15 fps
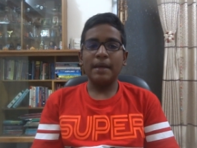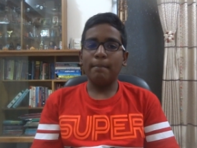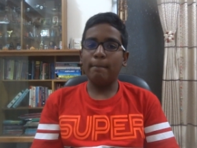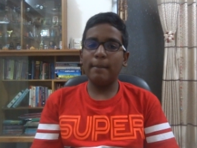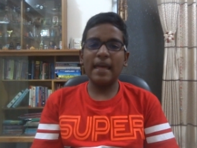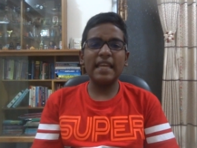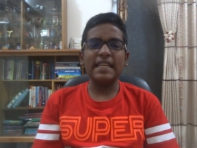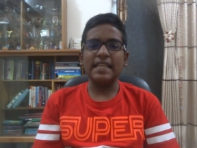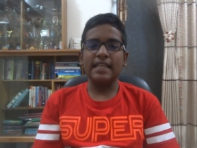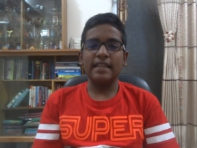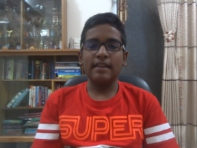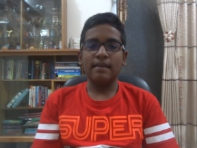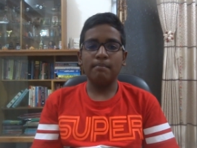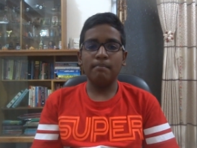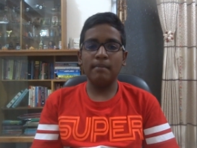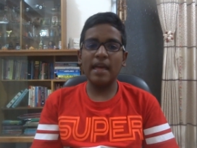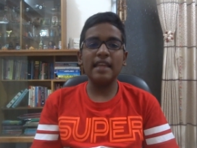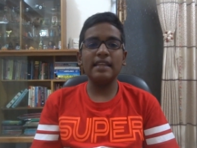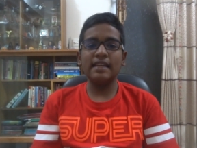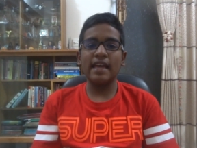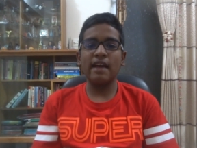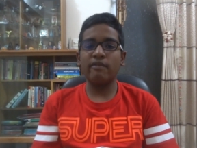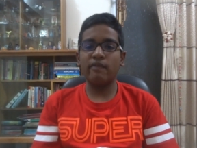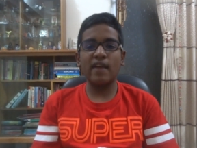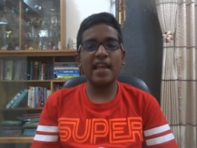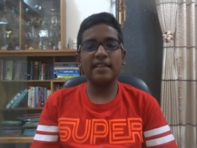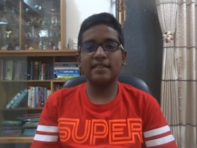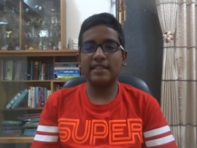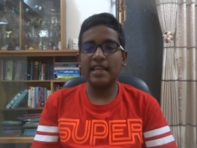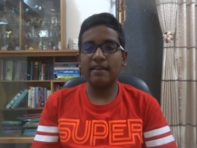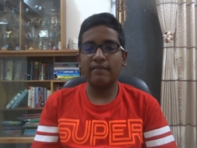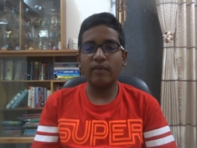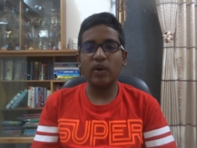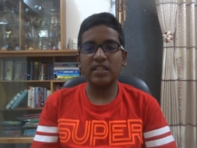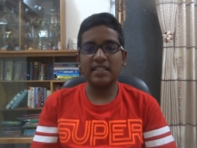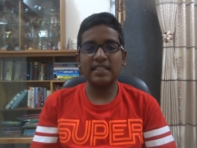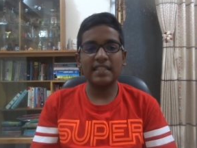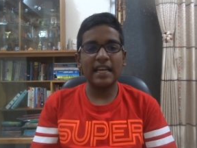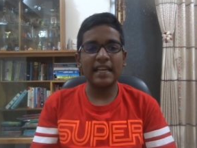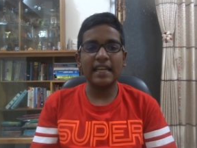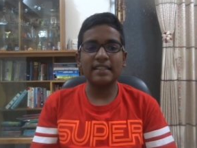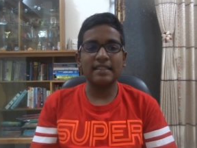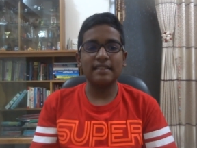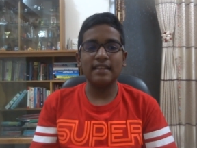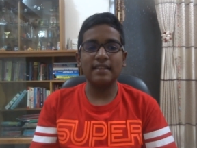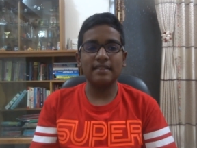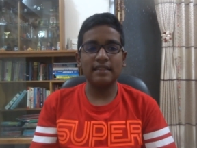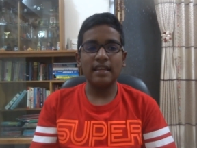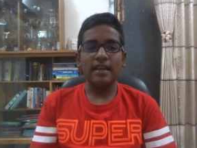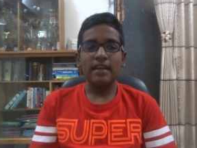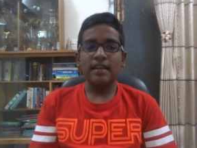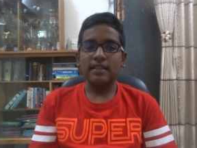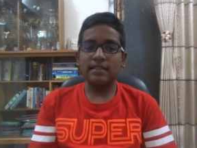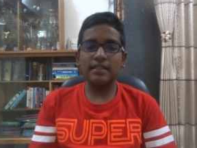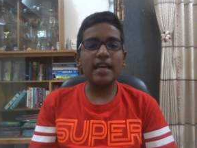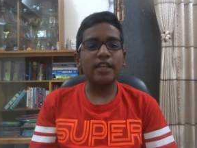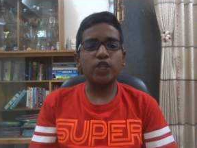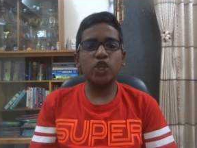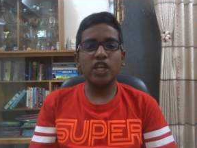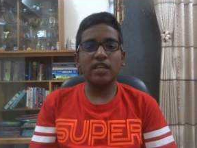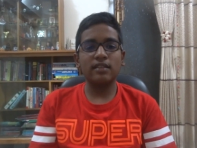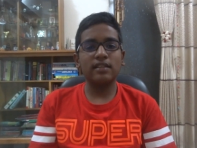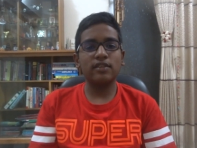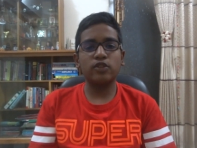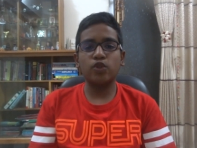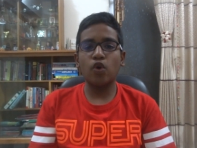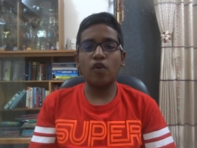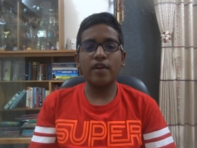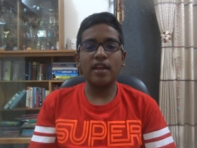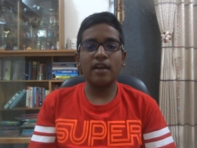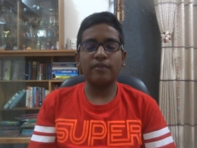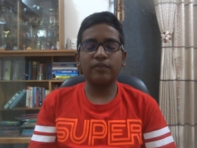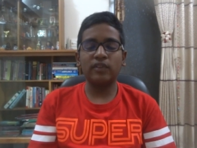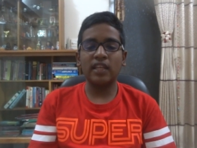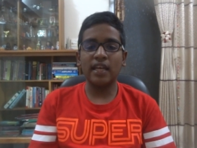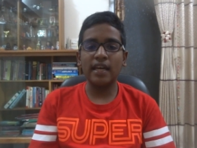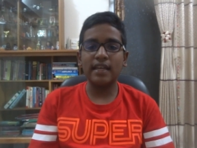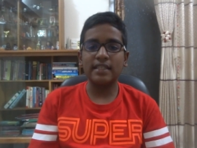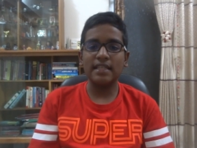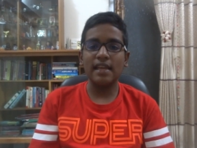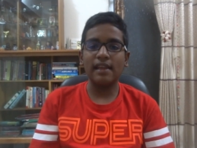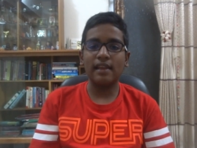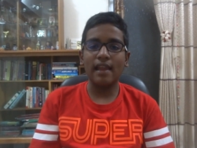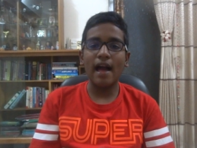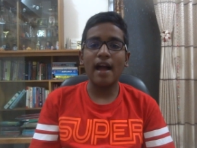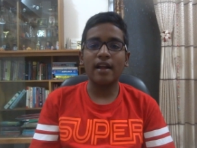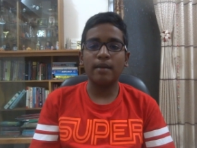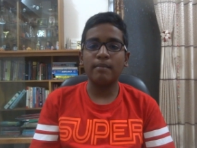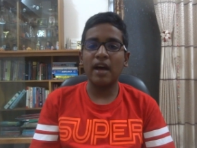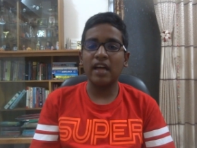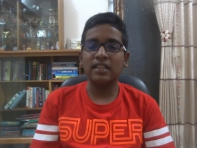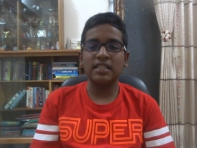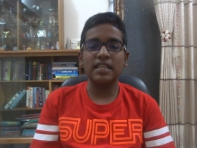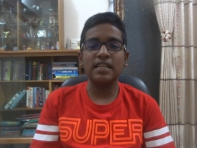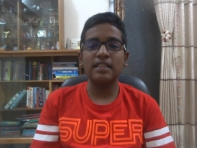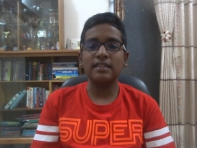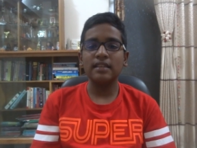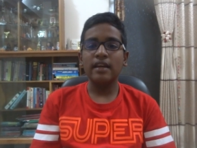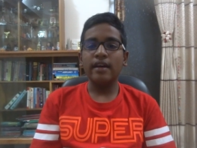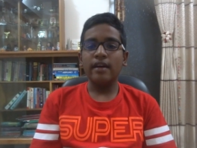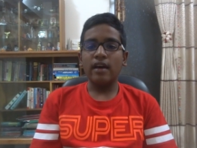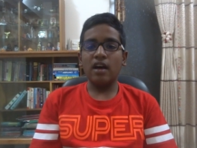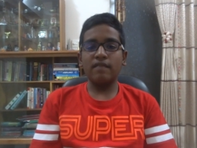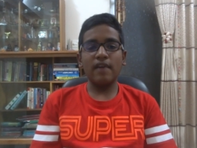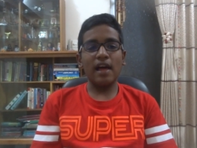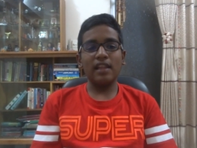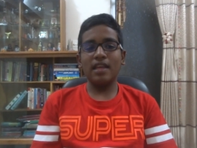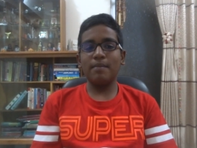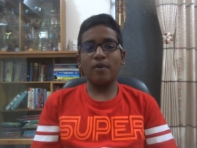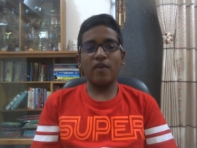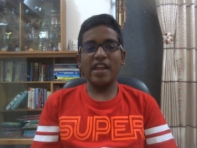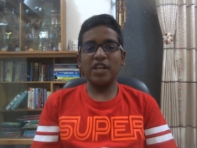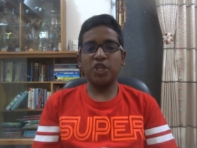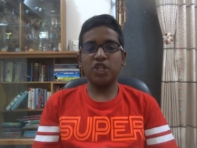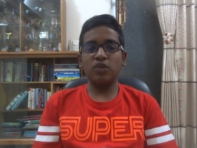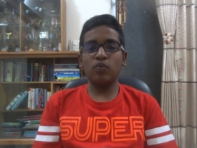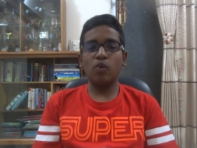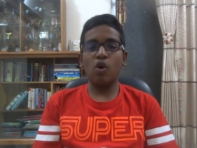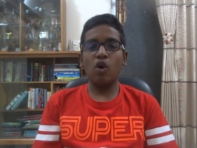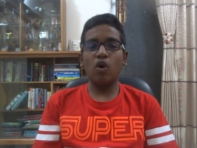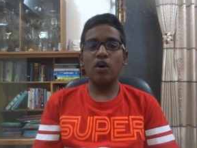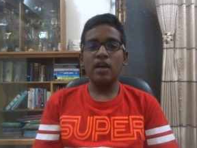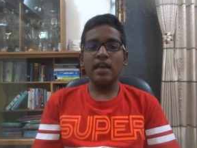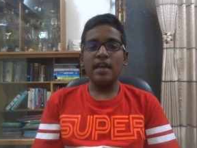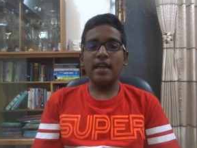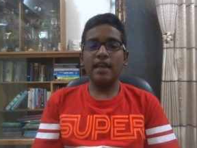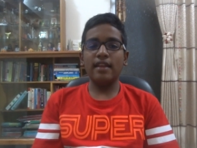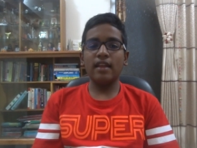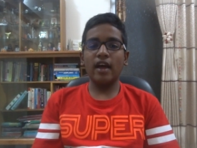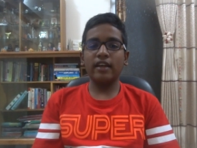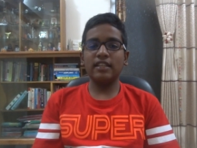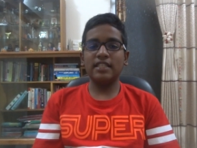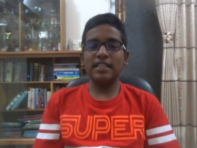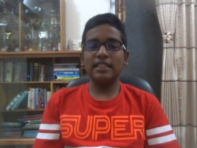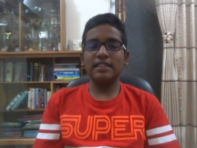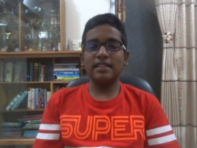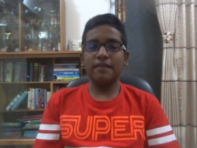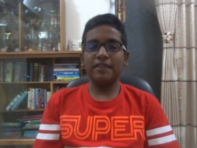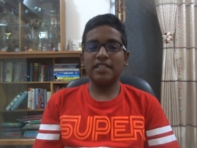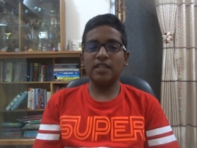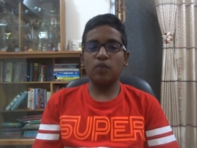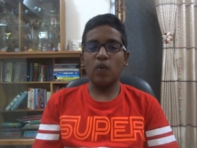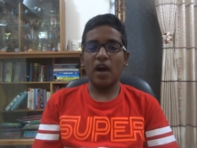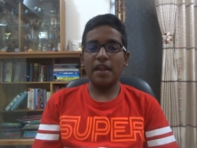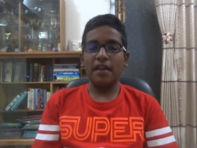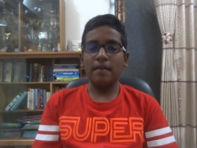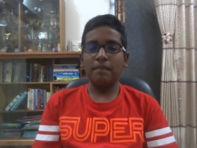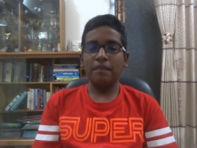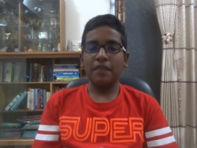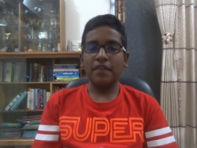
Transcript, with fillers: Many, many have raised their voices against this. Such is the story of 30 lakh martyrs of our liberation war in 1971.